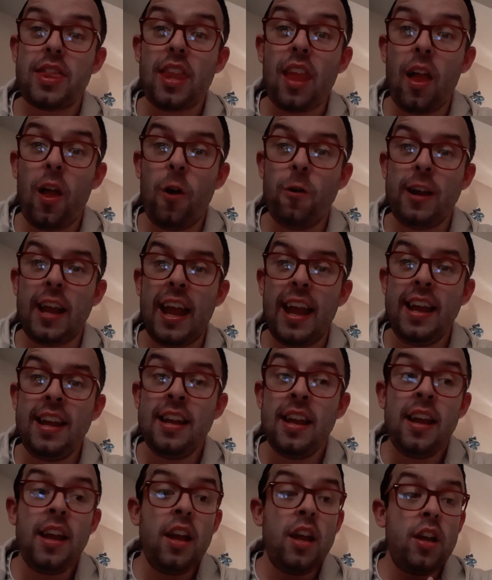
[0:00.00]
Okay,
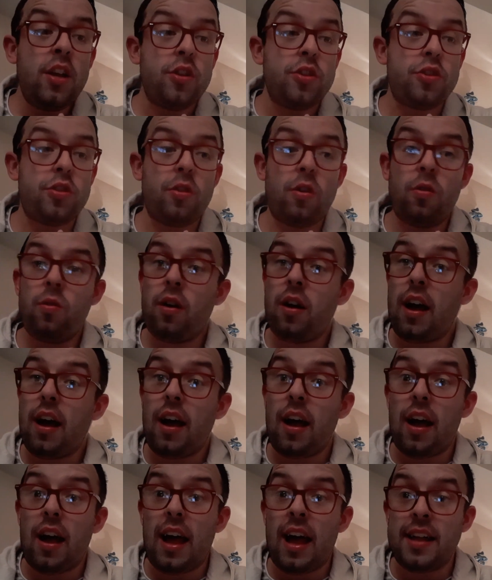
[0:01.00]
so
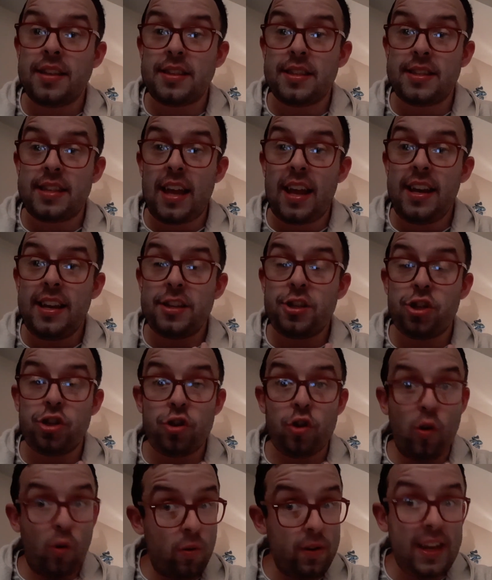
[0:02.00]
as I say, this is
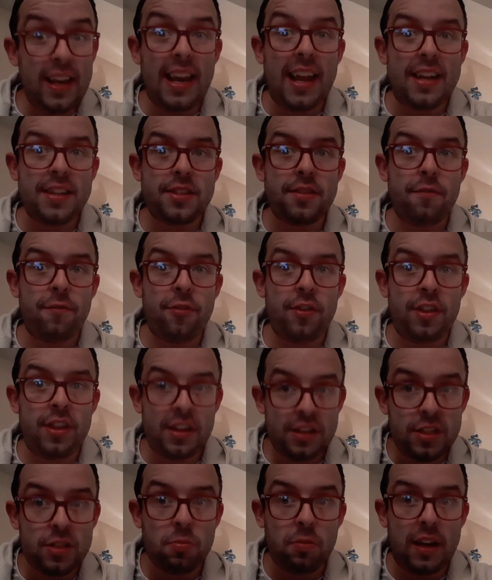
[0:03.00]
your only lesson for
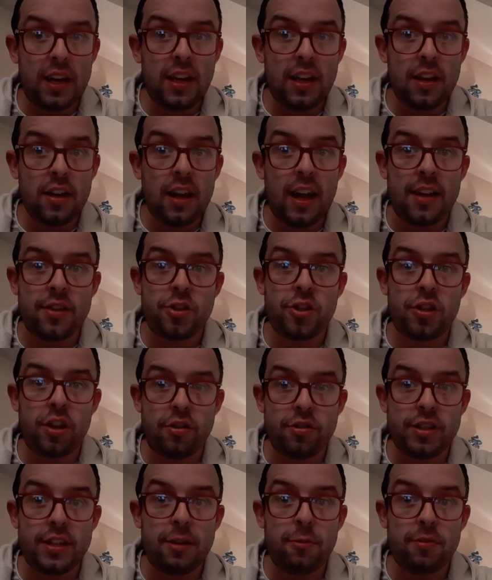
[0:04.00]
this week, as
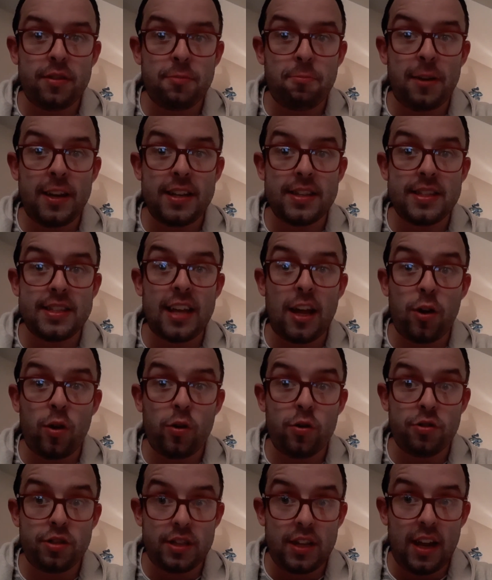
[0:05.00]
Thursday will be in San
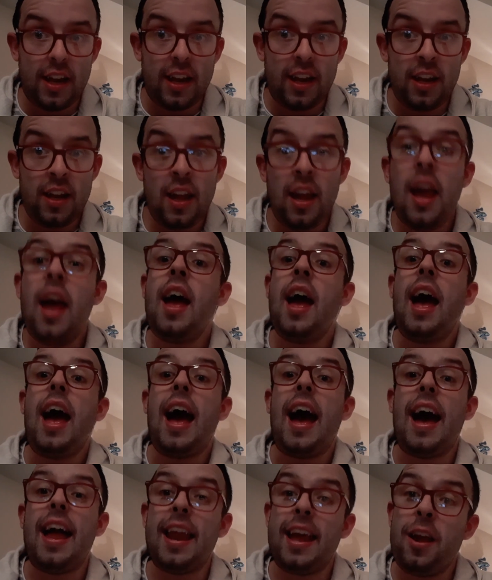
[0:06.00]
Jose,
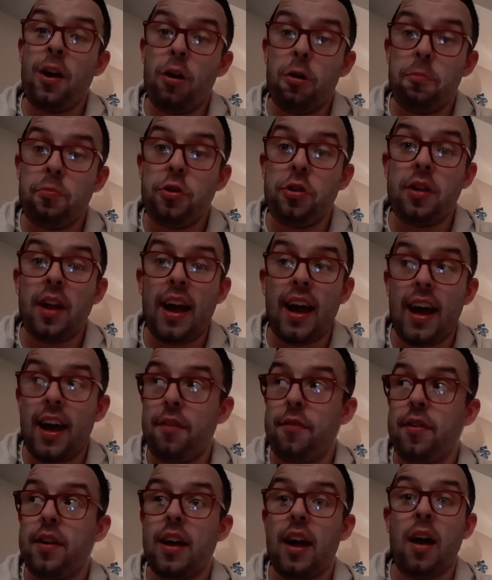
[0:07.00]
and I hope you
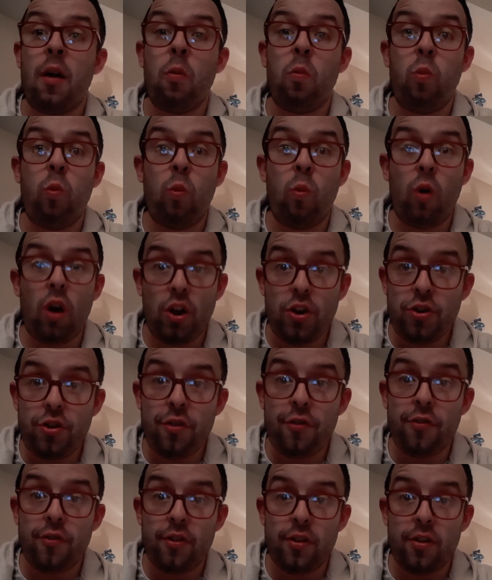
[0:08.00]
have a
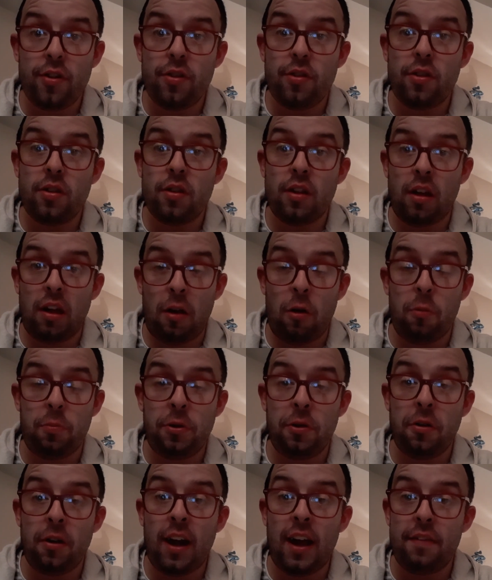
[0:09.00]
wonderful, hope
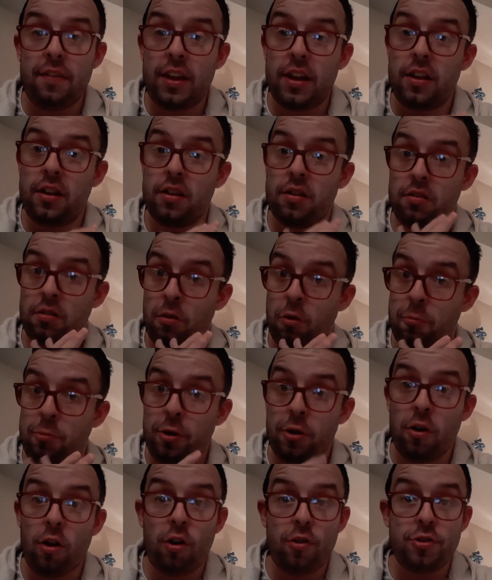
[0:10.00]

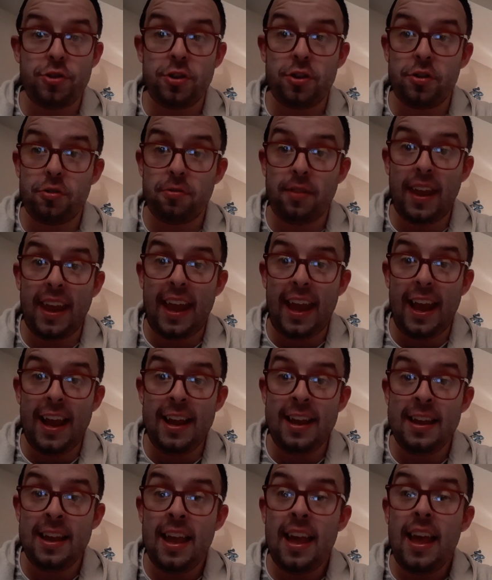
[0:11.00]
you're all doing
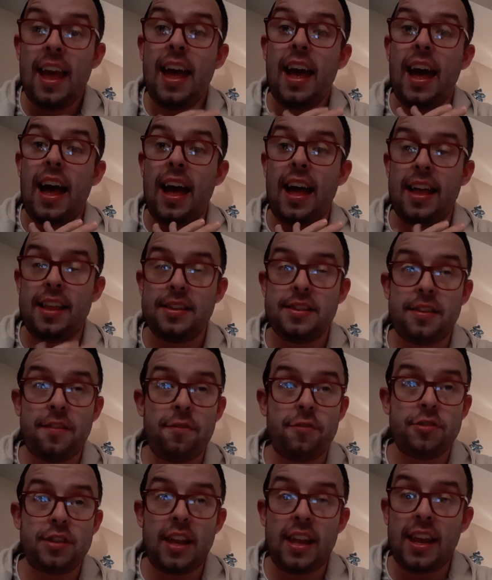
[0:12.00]
okay, and if
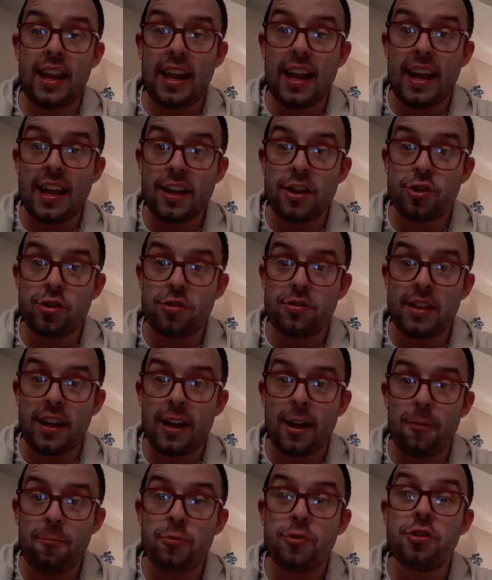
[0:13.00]
there's anything I can do to
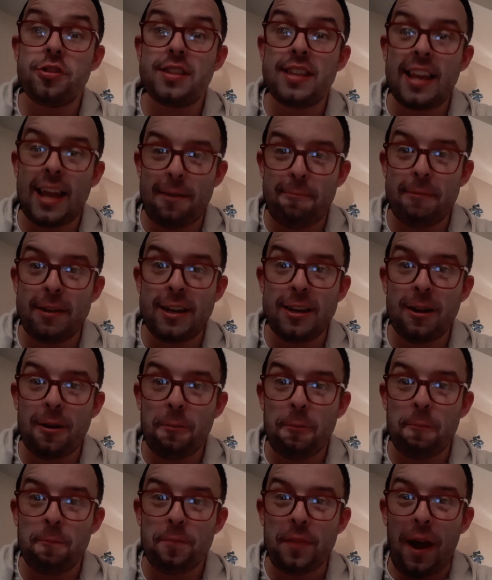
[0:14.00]
help, just let me
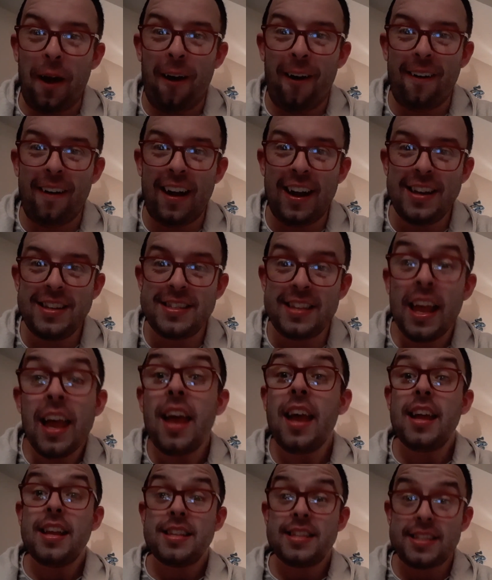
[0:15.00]
know. All right,
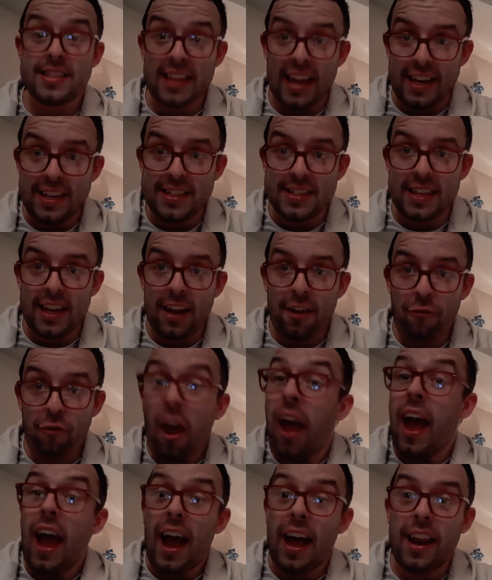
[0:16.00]
stay safe,
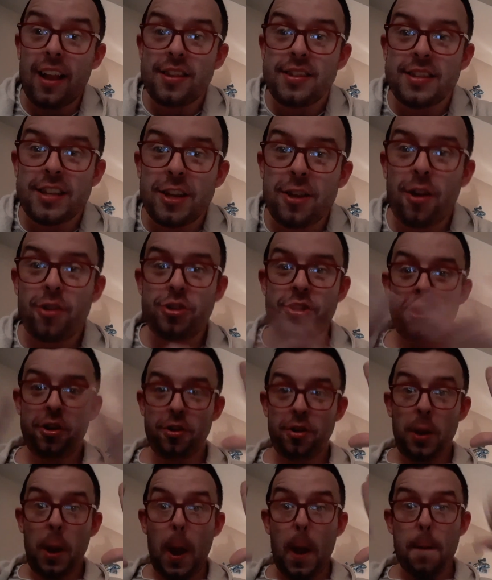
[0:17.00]
and I'll see you all
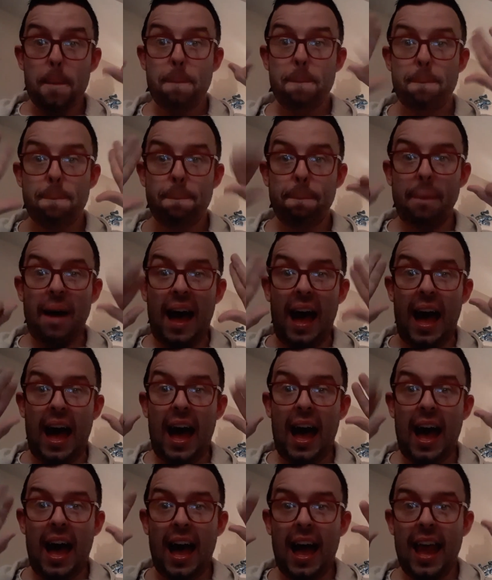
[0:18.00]
soon.
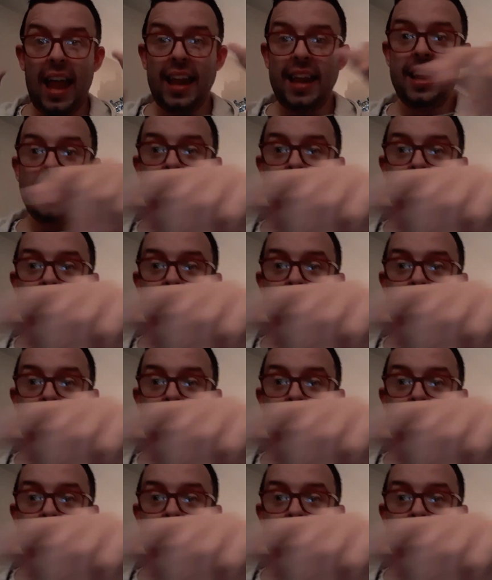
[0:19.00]
Bye.